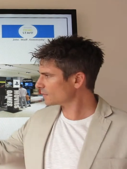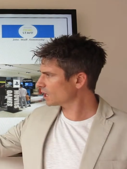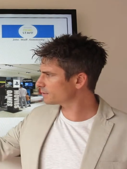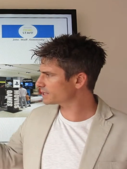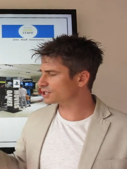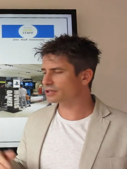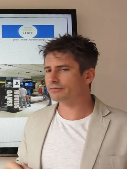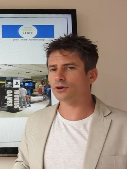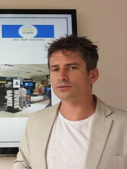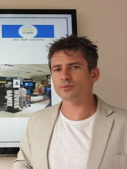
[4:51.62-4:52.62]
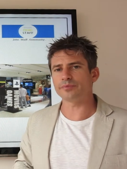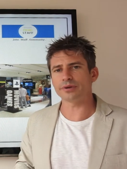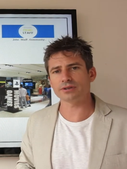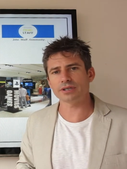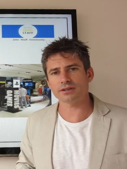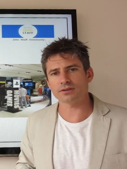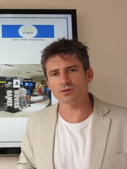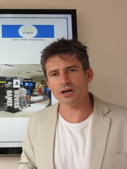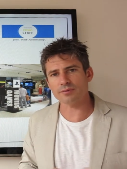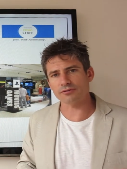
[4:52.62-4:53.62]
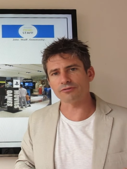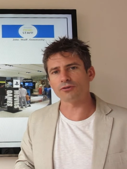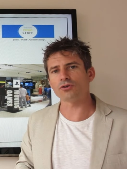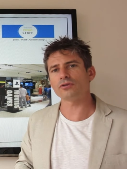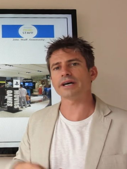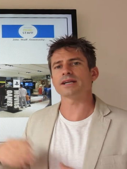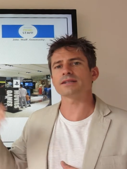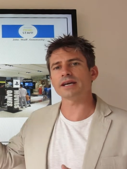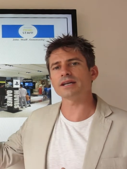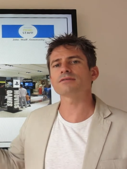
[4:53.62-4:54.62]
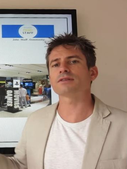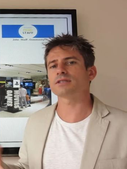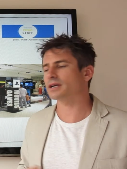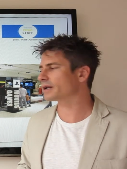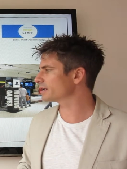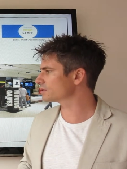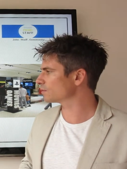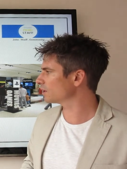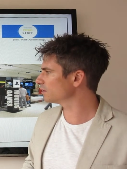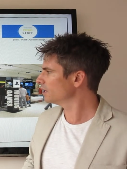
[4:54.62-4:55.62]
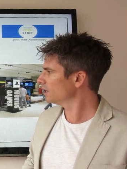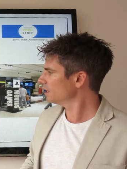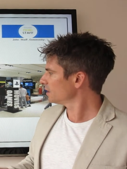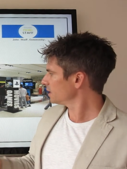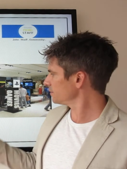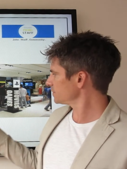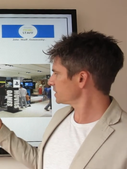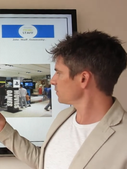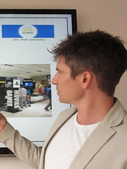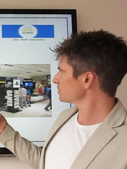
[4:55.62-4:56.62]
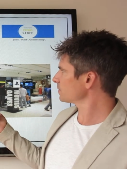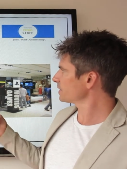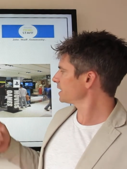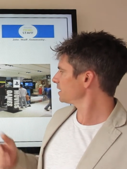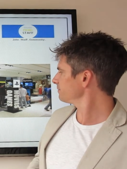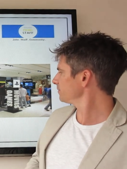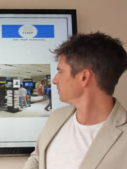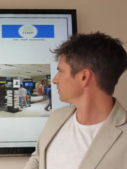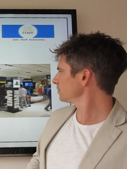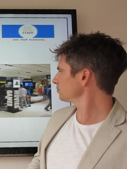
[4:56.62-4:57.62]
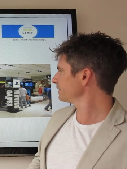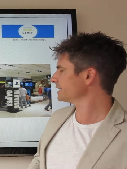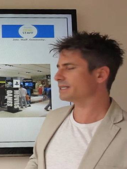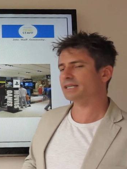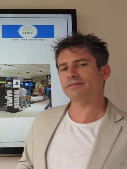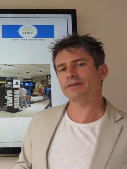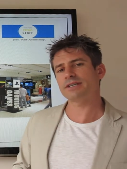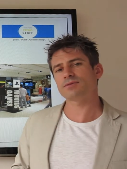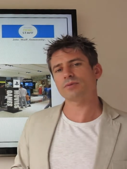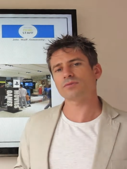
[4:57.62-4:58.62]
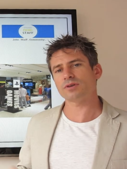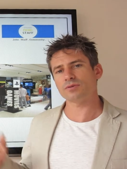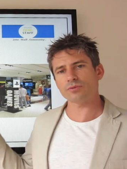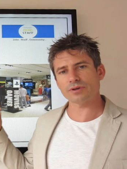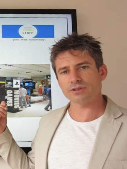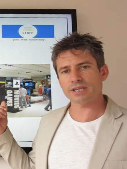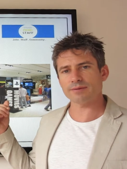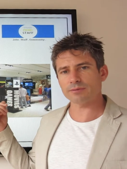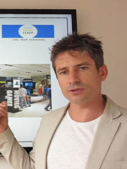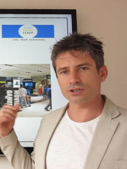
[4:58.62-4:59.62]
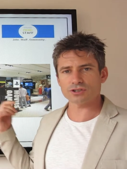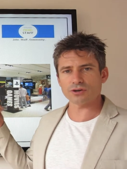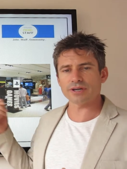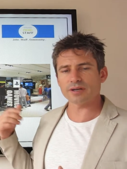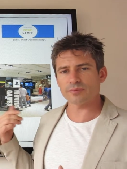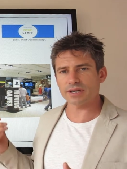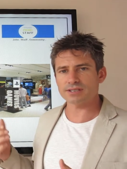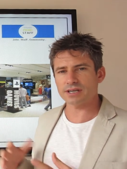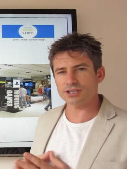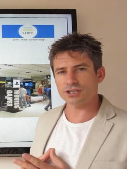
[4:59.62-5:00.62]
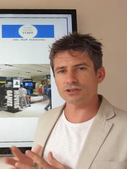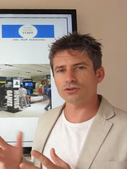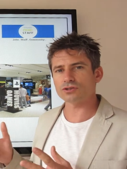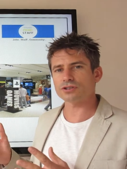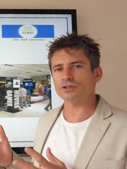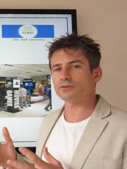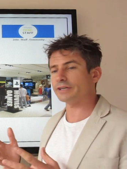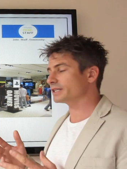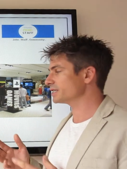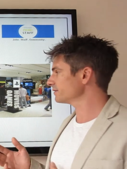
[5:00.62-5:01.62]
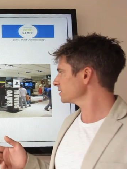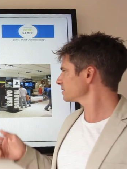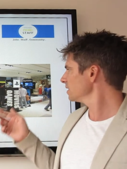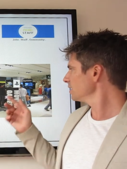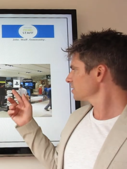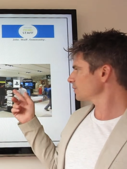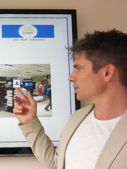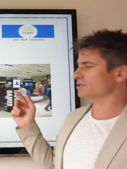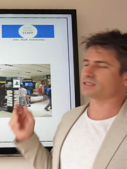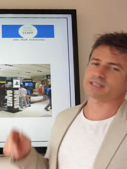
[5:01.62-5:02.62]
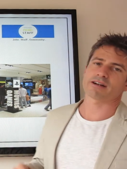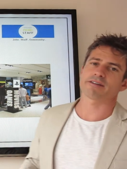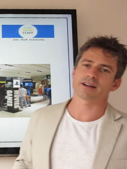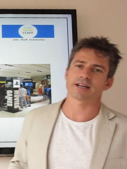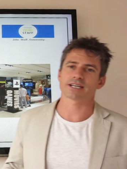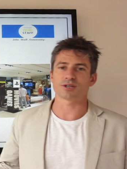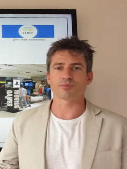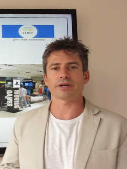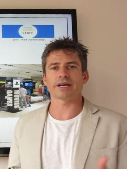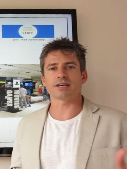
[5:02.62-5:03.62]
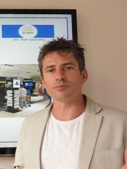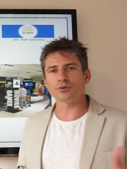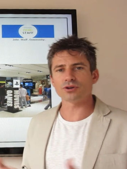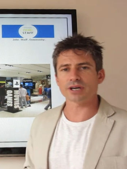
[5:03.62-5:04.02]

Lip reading: I was actually involved in building it the night before and at the end of the Sunday as well. Same with this one here for 3D TVs. When we teamed up with Sony and PlayStation and launched the 3D TVs, so we got to stand around and actually play computer